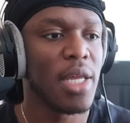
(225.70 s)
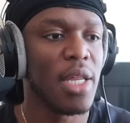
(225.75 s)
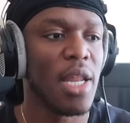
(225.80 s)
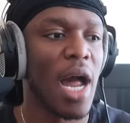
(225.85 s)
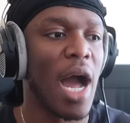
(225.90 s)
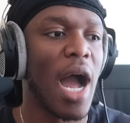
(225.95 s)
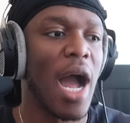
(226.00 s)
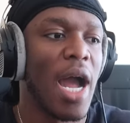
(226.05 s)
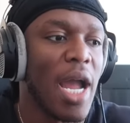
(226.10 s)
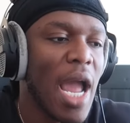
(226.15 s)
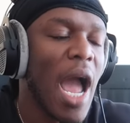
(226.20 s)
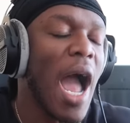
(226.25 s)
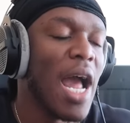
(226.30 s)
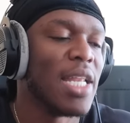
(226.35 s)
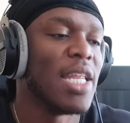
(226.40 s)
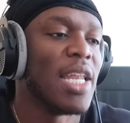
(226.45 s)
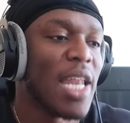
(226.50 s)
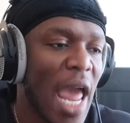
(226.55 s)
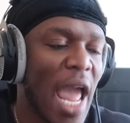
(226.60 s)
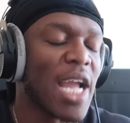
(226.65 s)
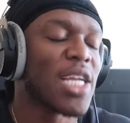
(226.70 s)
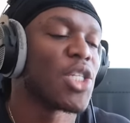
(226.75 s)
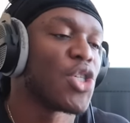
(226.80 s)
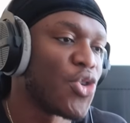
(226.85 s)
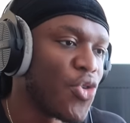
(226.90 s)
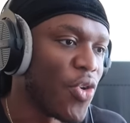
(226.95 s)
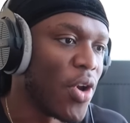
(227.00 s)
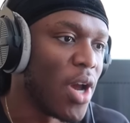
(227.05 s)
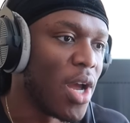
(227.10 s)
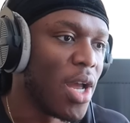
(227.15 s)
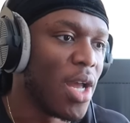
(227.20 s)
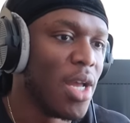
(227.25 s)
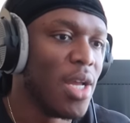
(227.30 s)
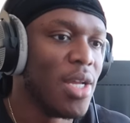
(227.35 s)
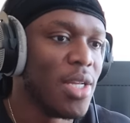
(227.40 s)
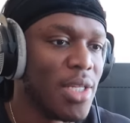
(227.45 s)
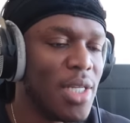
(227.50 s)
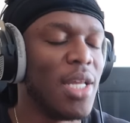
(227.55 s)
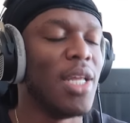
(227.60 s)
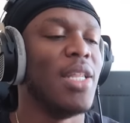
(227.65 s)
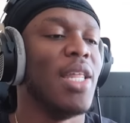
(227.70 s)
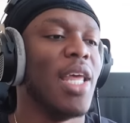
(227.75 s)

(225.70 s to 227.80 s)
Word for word: You know, I, I did extra to